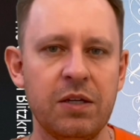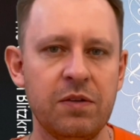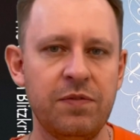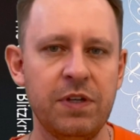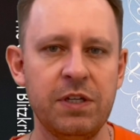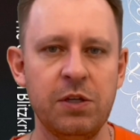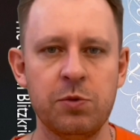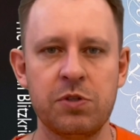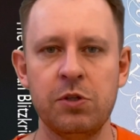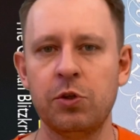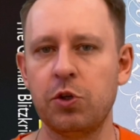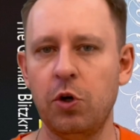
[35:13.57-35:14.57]
videos
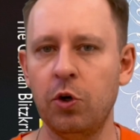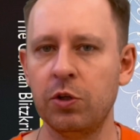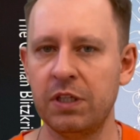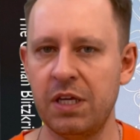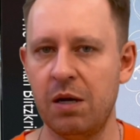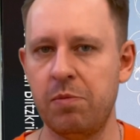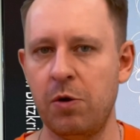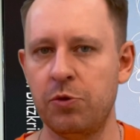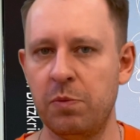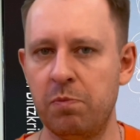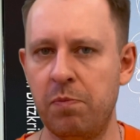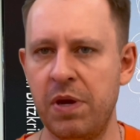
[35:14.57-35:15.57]
not only about
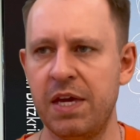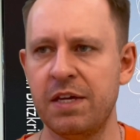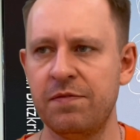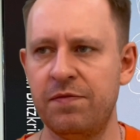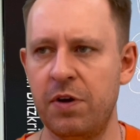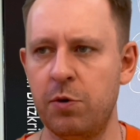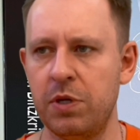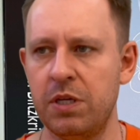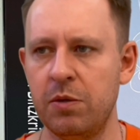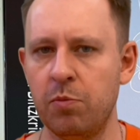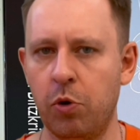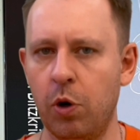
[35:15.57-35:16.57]
the big,
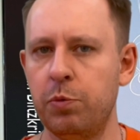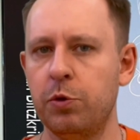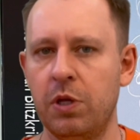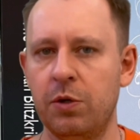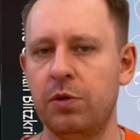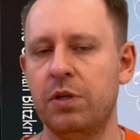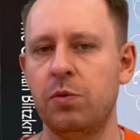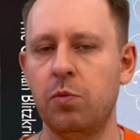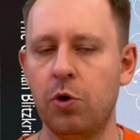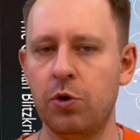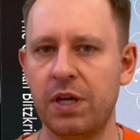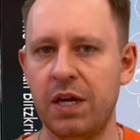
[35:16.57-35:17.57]
very popular
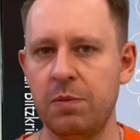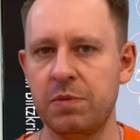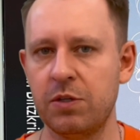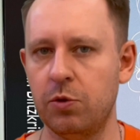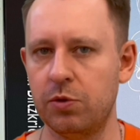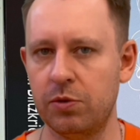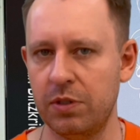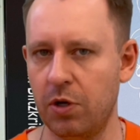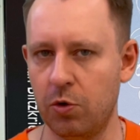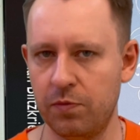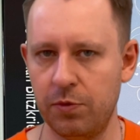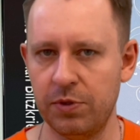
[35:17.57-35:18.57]
war games or
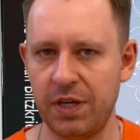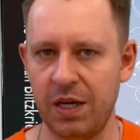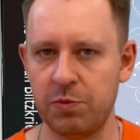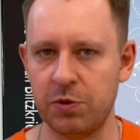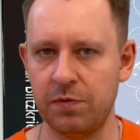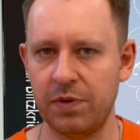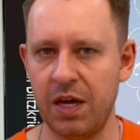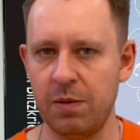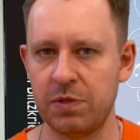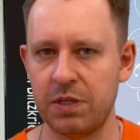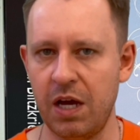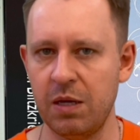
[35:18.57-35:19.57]
other types of
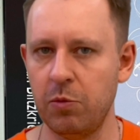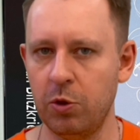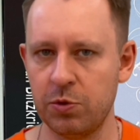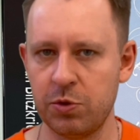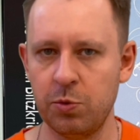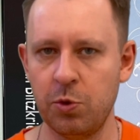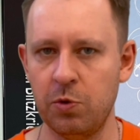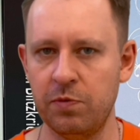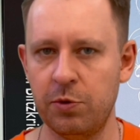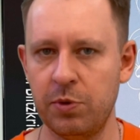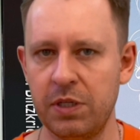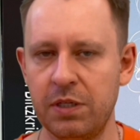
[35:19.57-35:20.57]
games. I'm also
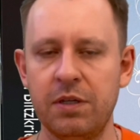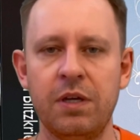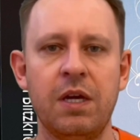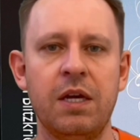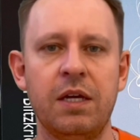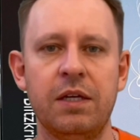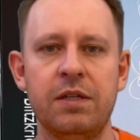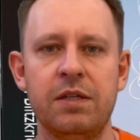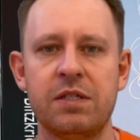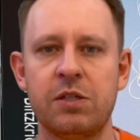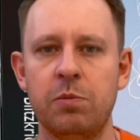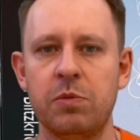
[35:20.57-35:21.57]
covering
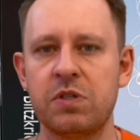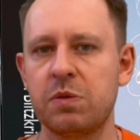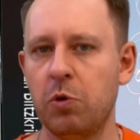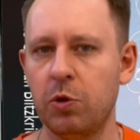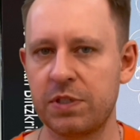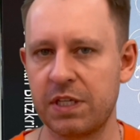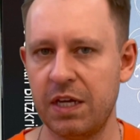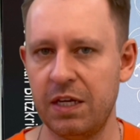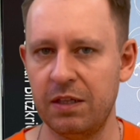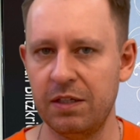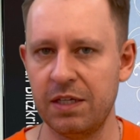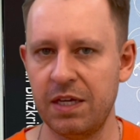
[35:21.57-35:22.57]
some
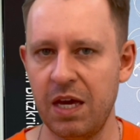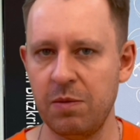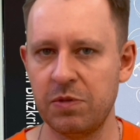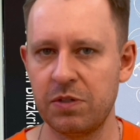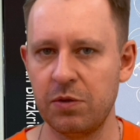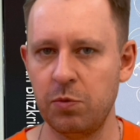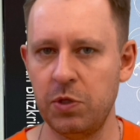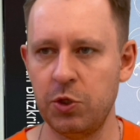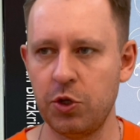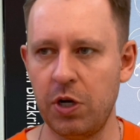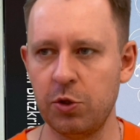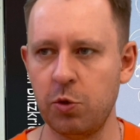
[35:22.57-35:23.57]
small-scale games
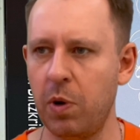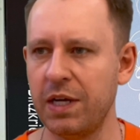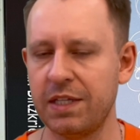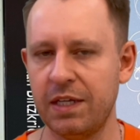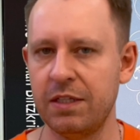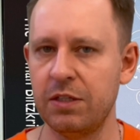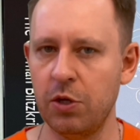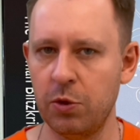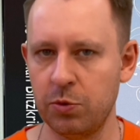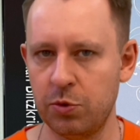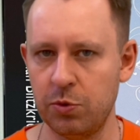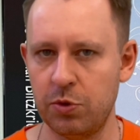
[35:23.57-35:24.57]
which are quite
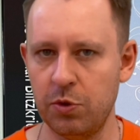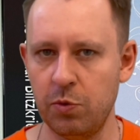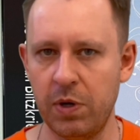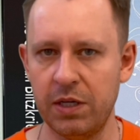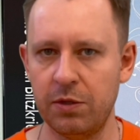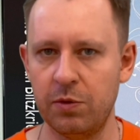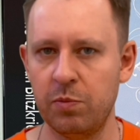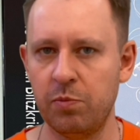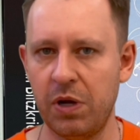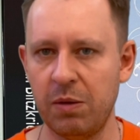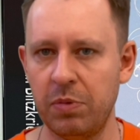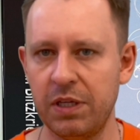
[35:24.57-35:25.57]
unknown to the wider
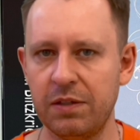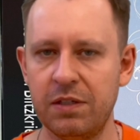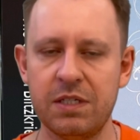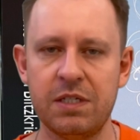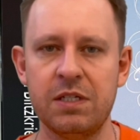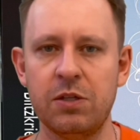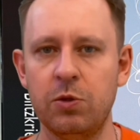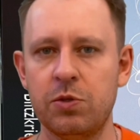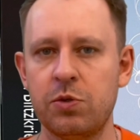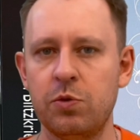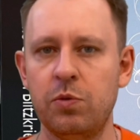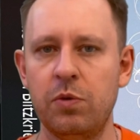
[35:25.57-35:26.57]
public. This is
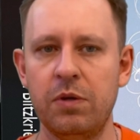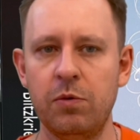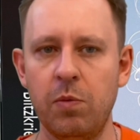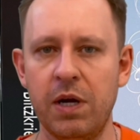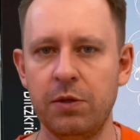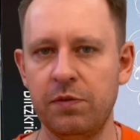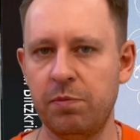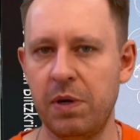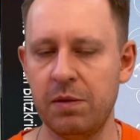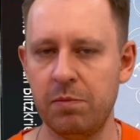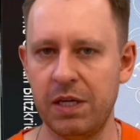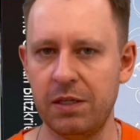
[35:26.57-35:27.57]
also one of
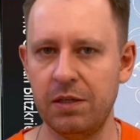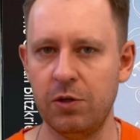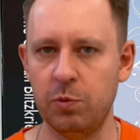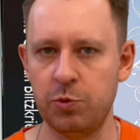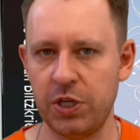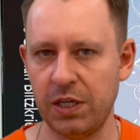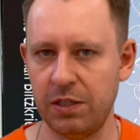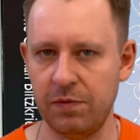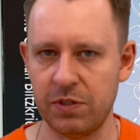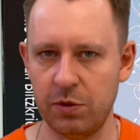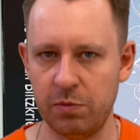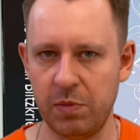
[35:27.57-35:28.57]
my main
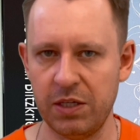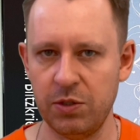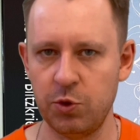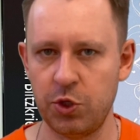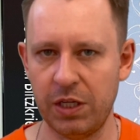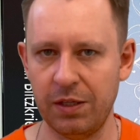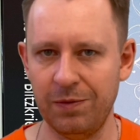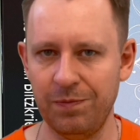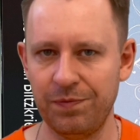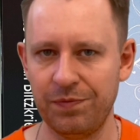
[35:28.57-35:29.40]
objectives on my channel.